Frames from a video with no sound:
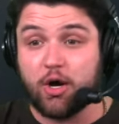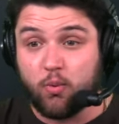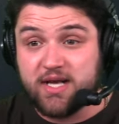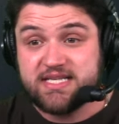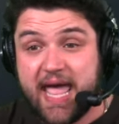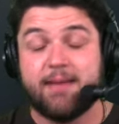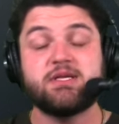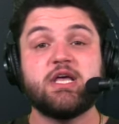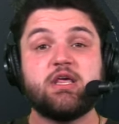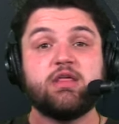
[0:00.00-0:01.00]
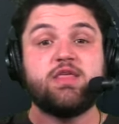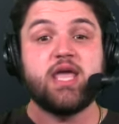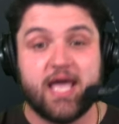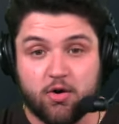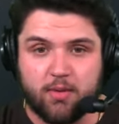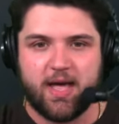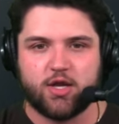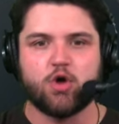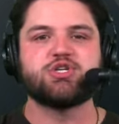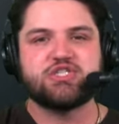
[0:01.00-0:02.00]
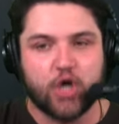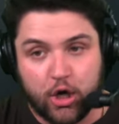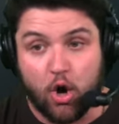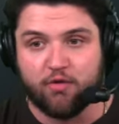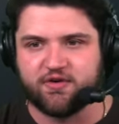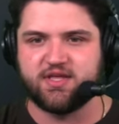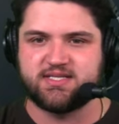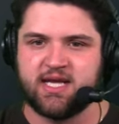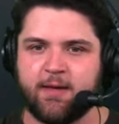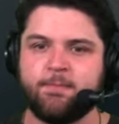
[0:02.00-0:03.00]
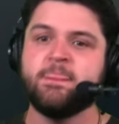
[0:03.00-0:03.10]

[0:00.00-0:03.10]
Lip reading: was named the interim head coach and took over the team.